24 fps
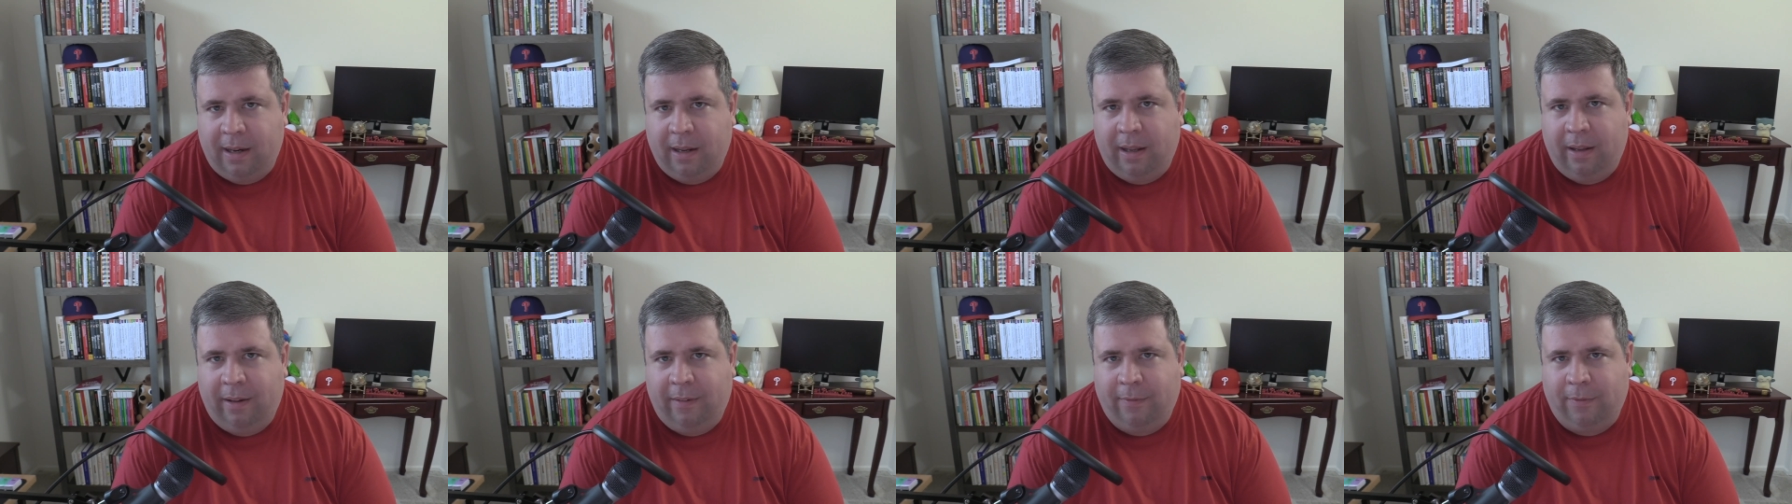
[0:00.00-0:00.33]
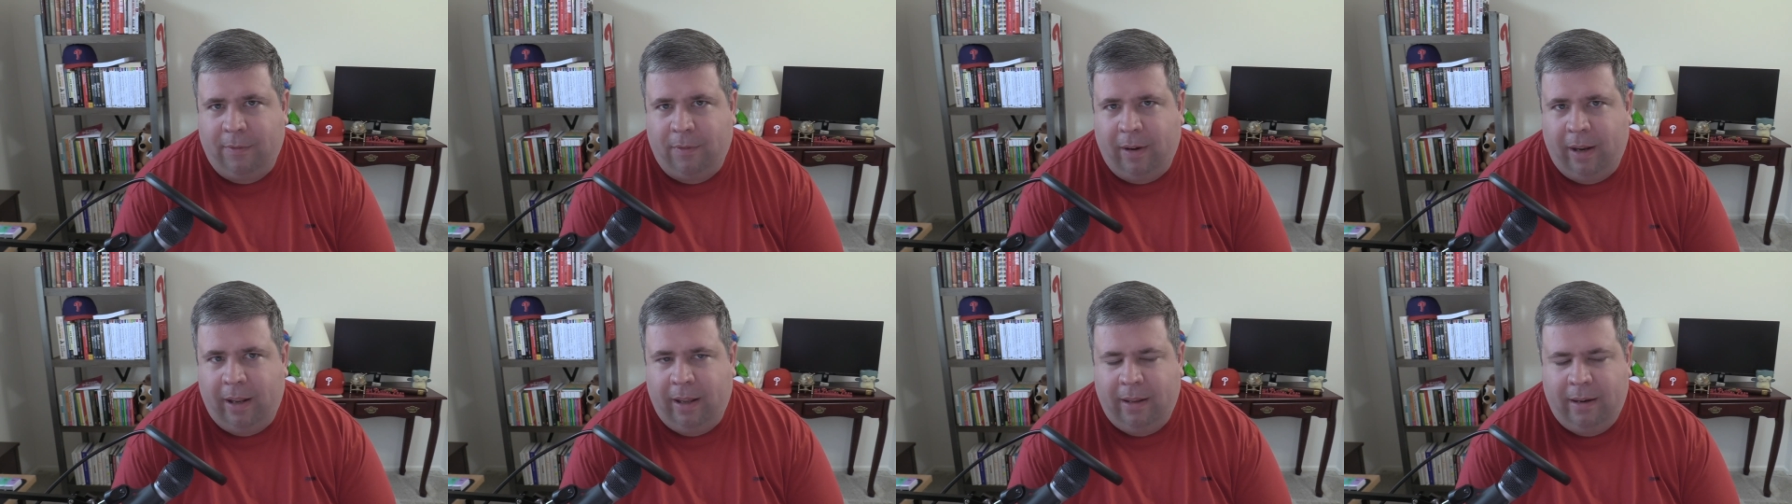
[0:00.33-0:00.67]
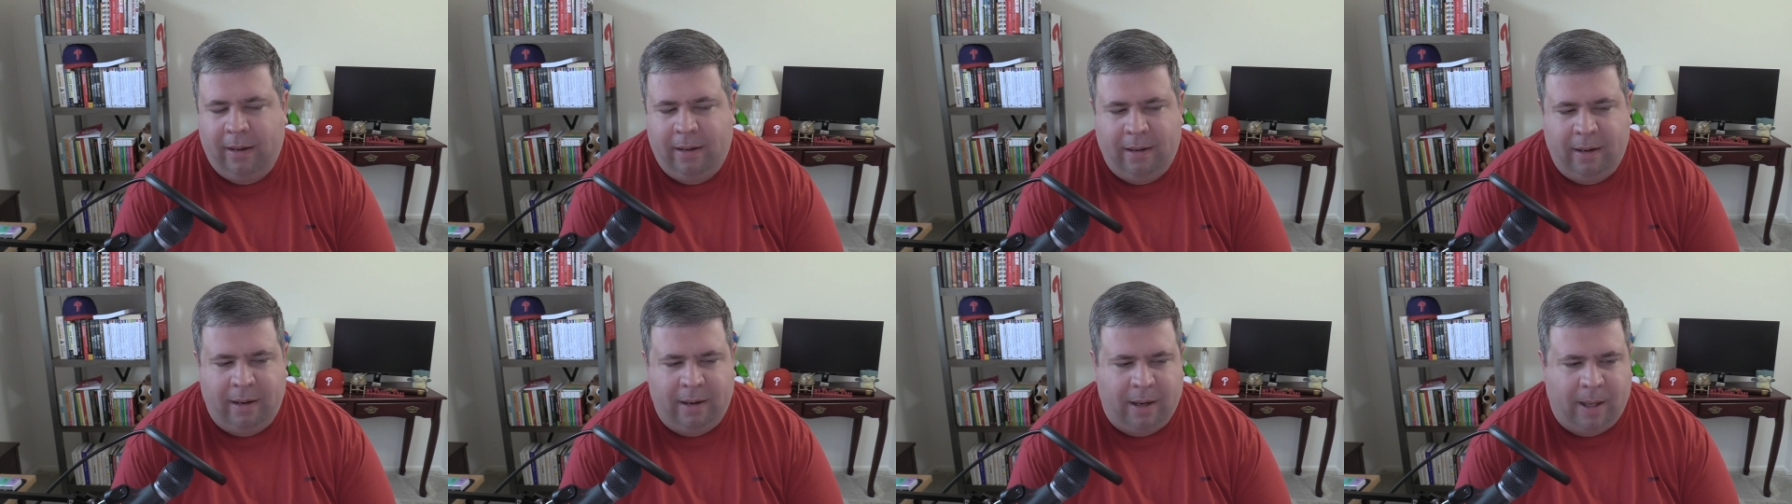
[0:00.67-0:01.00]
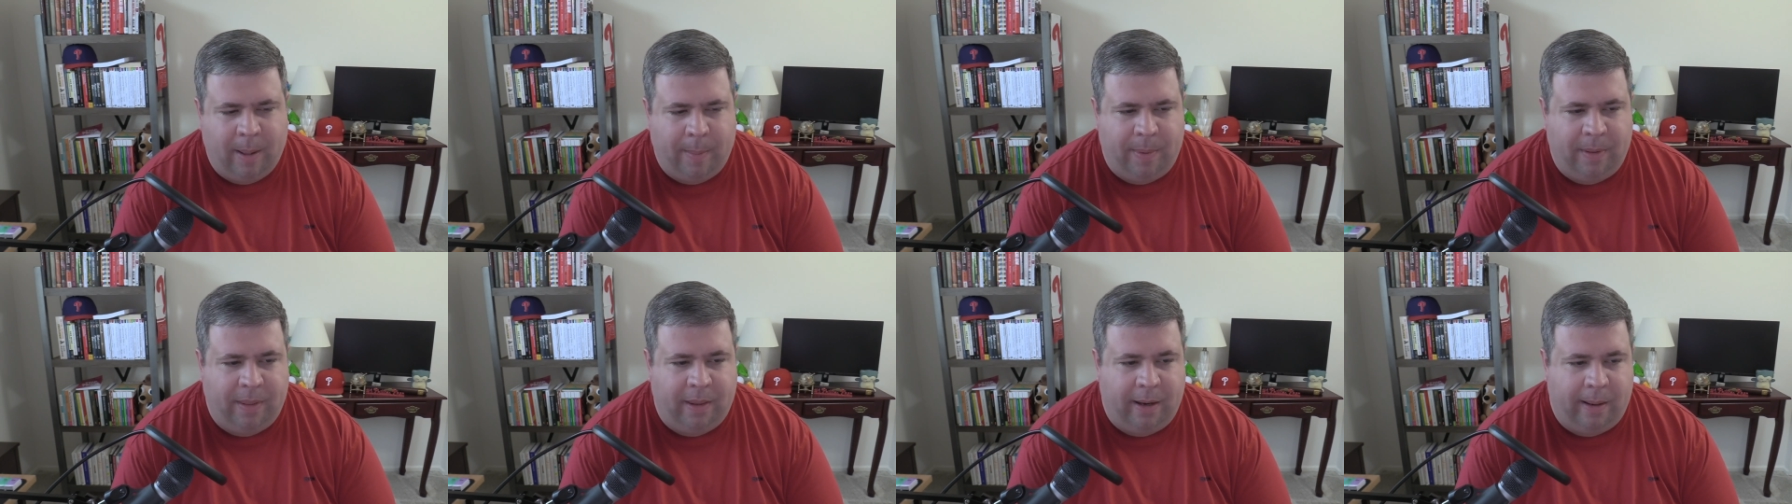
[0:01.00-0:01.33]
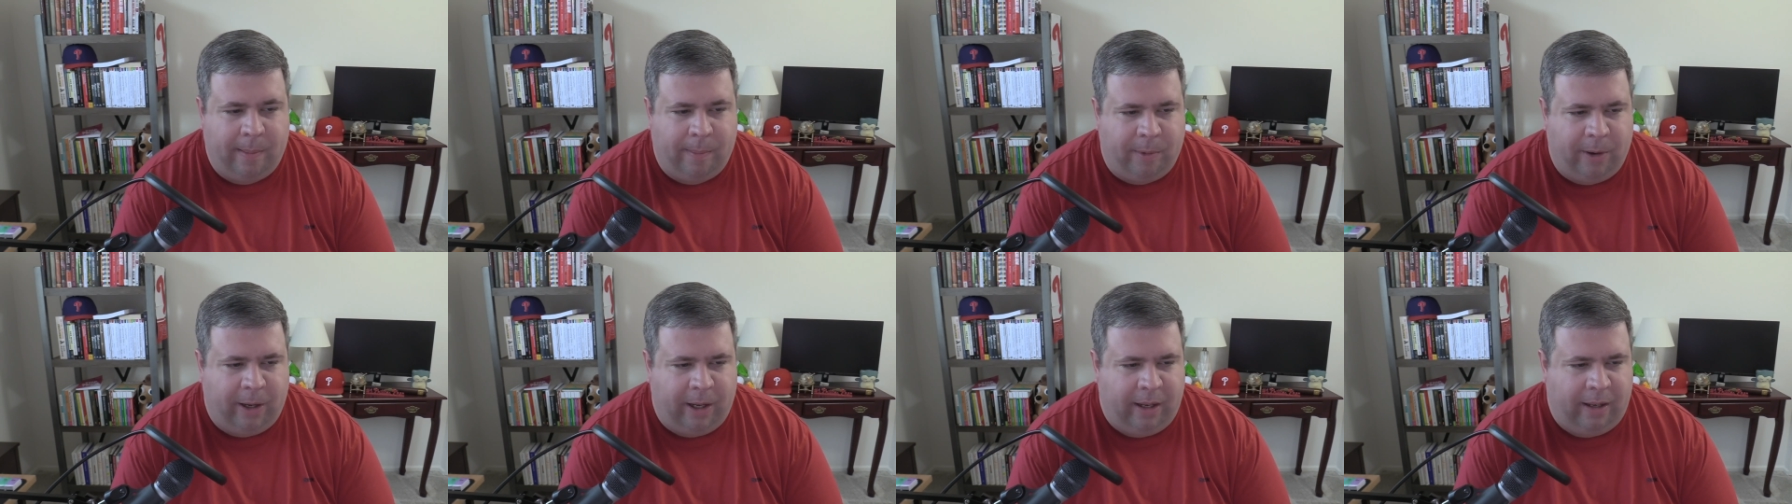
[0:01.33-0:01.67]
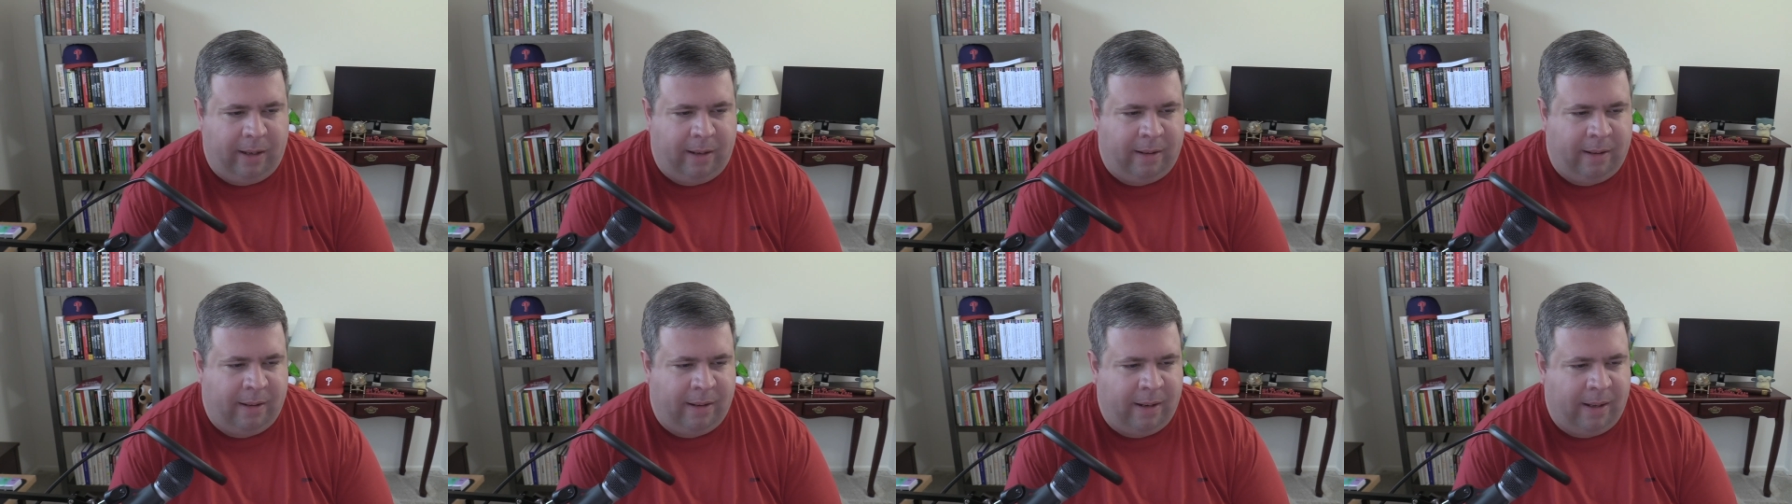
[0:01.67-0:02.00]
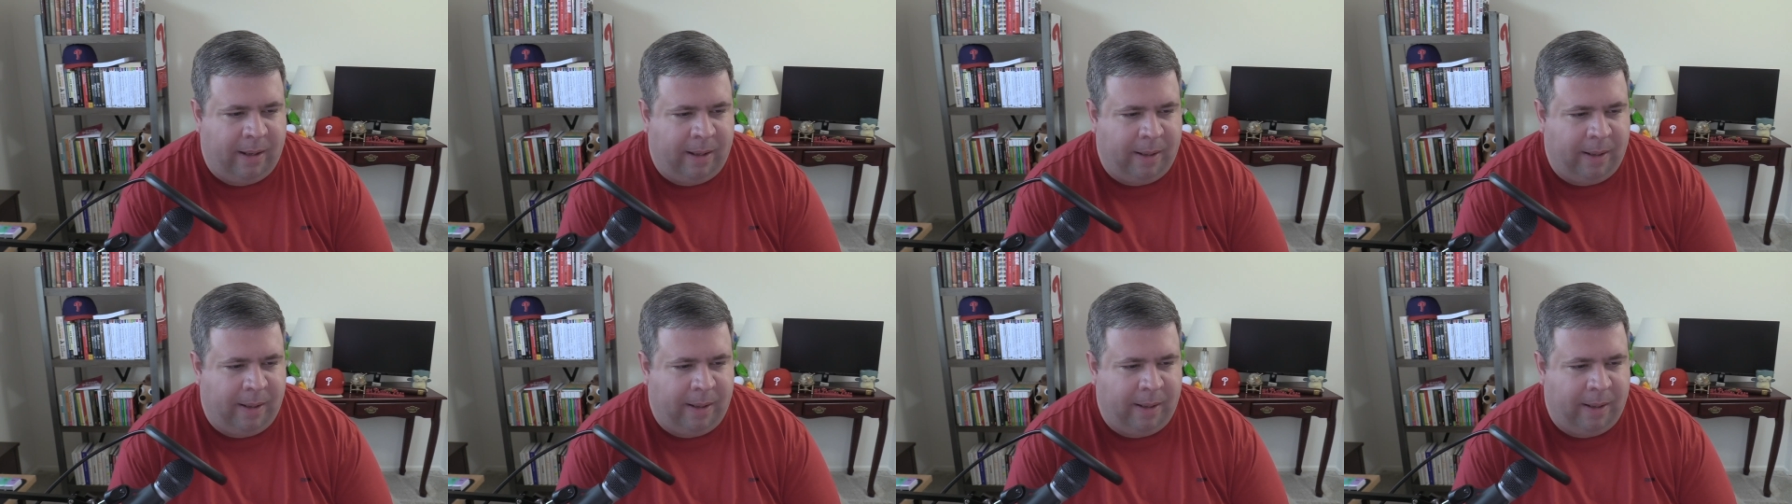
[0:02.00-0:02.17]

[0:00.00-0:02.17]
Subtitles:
I've read and a couple that I'm reading.